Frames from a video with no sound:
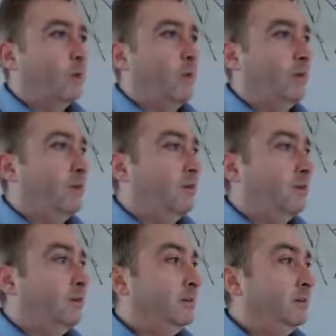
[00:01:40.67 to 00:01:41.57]
whether
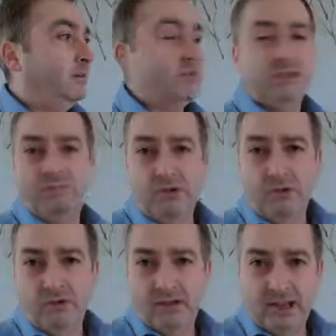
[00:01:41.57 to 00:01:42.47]
you're in the
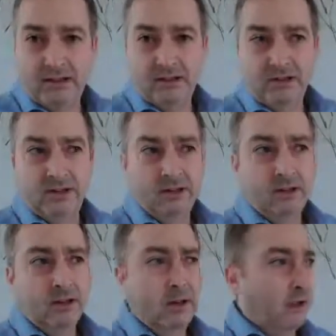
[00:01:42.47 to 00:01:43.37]
sports centre
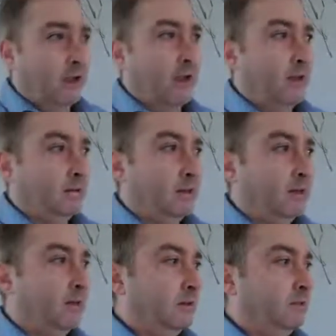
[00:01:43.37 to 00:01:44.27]
and
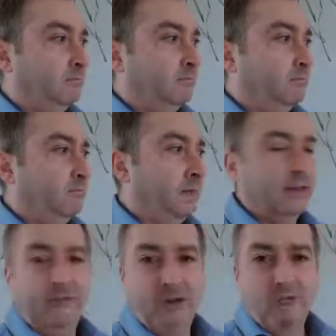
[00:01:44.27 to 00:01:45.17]
you're
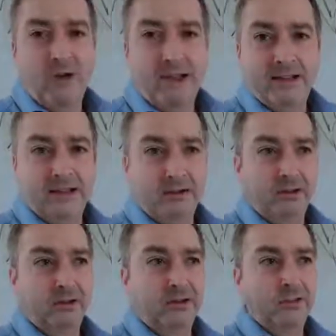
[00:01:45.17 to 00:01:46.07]
lifting weights
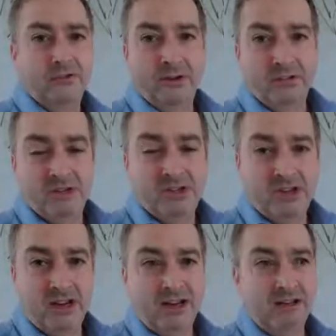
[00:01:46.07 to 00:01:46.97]
or you're on the running
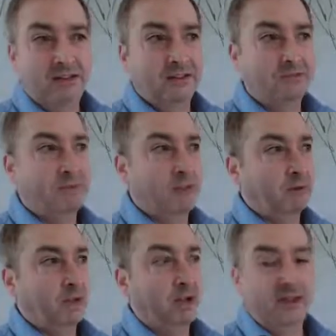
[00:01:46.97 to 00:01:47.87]
machine and there's
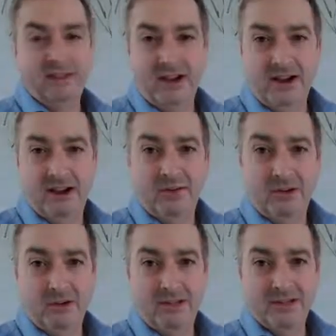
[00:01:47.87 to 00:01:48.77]
people either side of
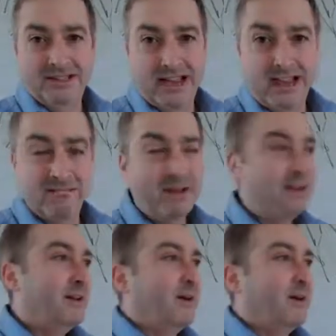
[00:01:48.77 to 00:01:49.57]
you doing the same,